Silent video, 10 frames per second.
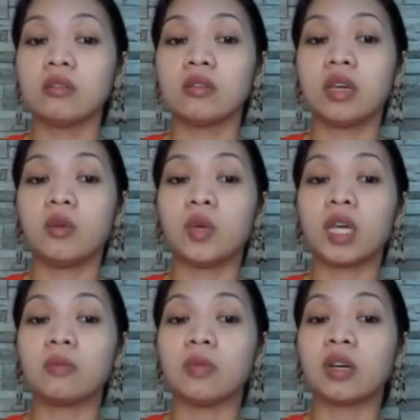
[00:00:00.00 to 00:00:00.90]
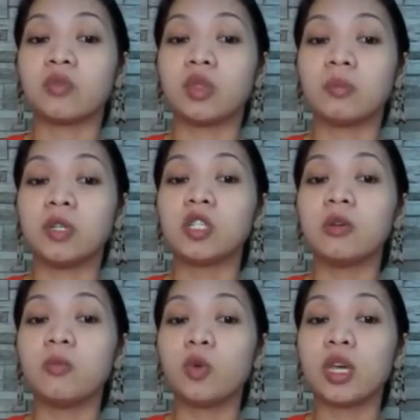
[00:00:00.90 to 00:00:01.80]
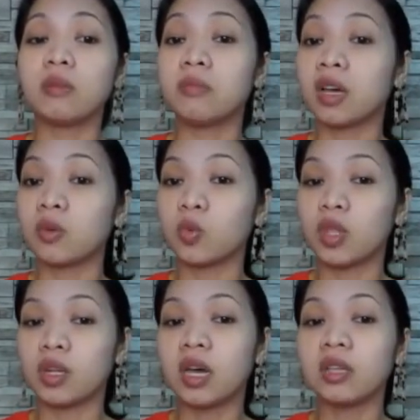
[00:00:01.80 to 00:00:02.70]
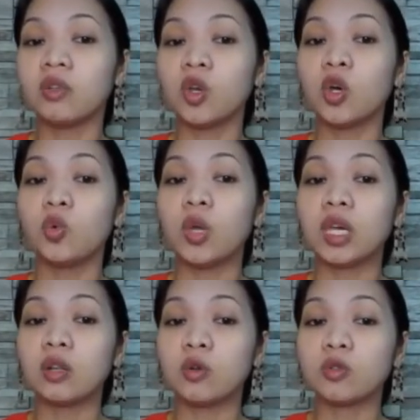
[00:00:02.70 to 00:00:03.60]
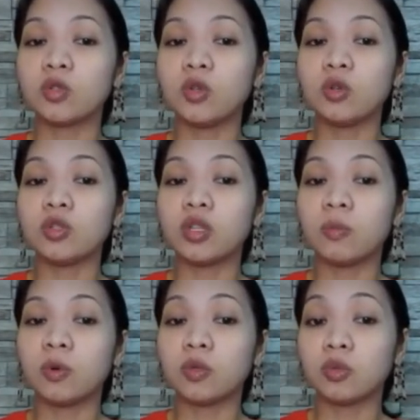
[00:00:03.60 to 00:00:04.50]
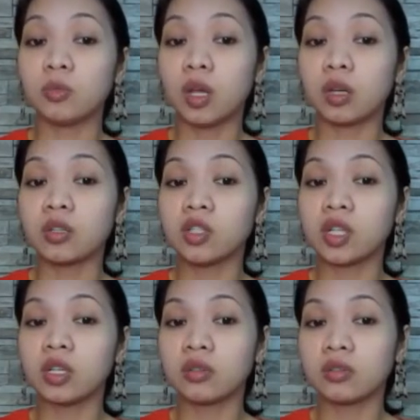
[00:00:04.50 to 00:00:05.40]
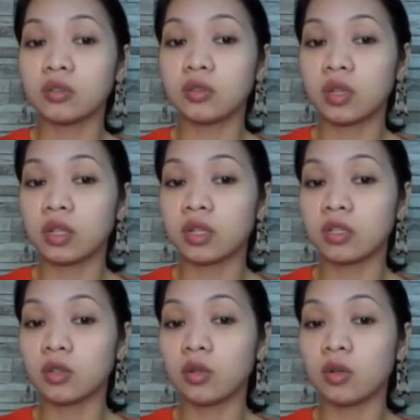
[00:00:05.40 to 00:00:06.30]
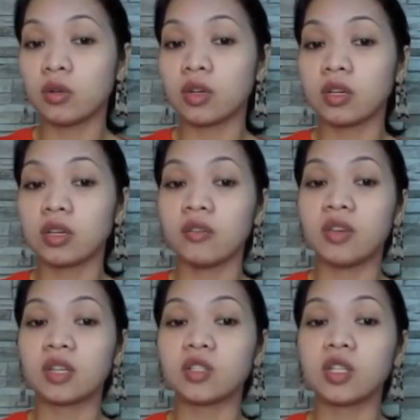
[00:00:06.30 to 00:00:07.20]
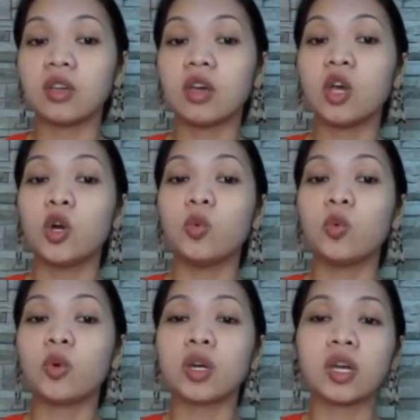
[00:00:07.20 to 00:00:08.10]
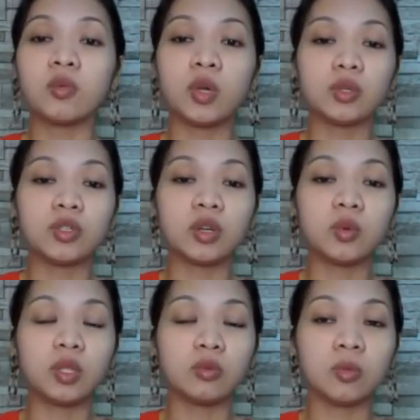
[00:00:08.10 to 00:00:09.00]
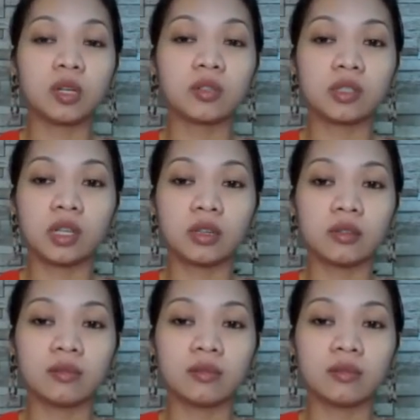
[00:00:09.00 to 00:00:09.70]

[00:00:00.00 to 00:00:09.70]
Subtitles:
Yeah, we can block with the bishop, we can block with the knight. We can also use the pawn to block the check so that it's no longer giving a check. Can we use the queen to block the check?